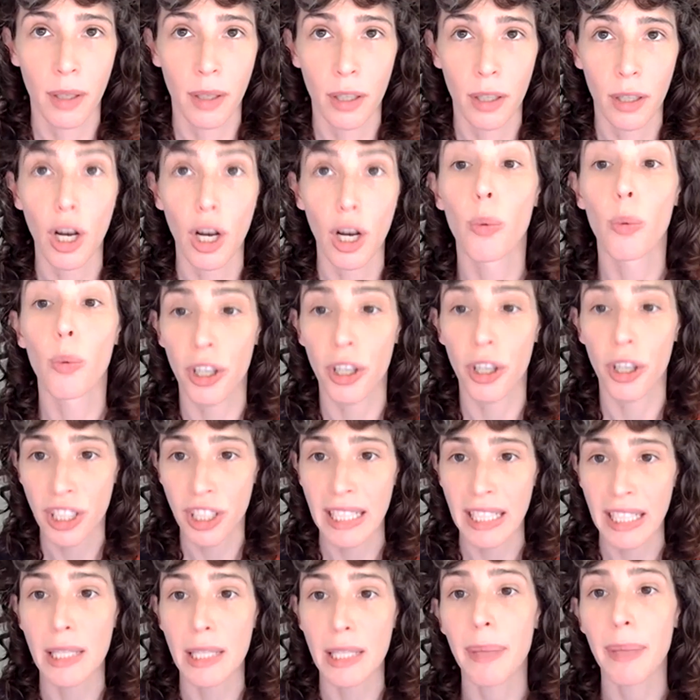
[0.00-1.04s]
coerced
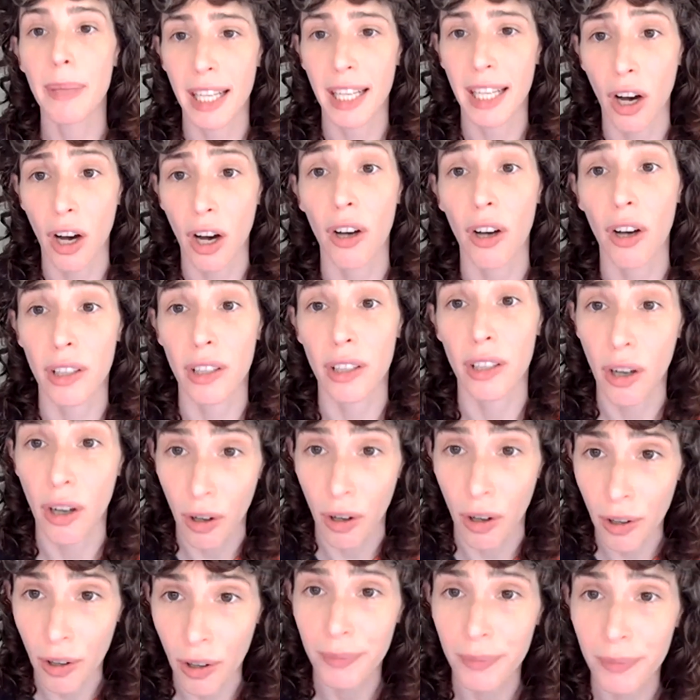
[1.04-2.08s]
into being on
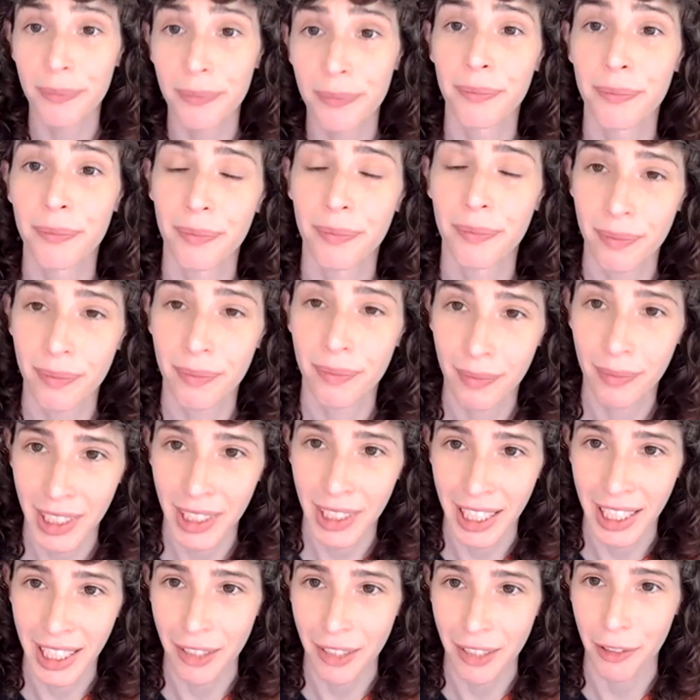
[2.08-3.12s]
call
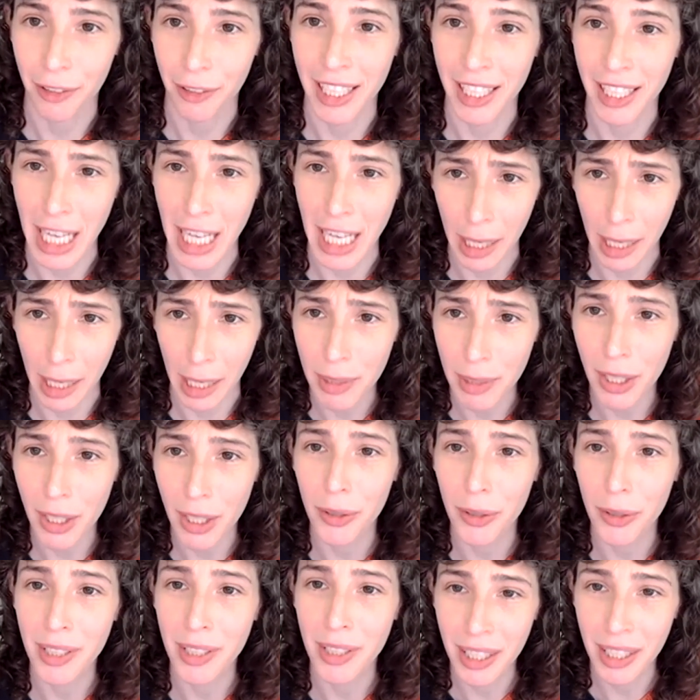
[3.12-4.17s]
in different time
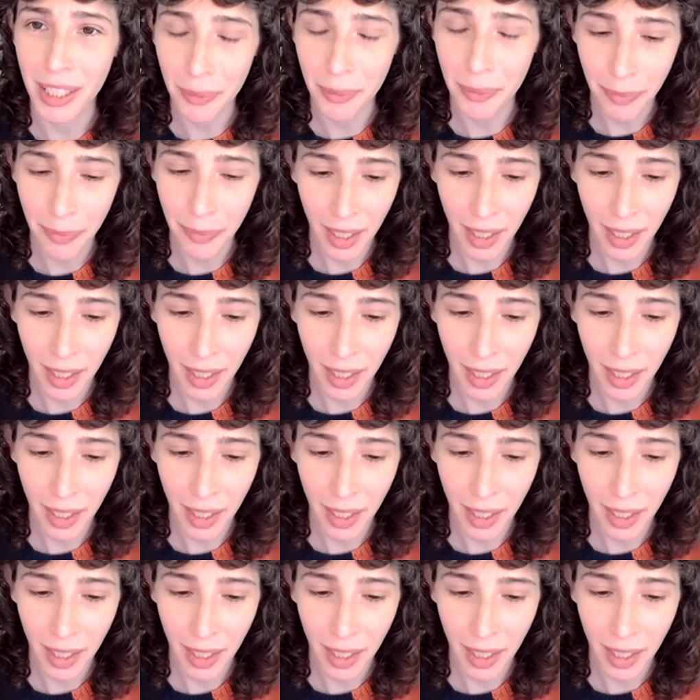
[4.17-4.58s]
zones.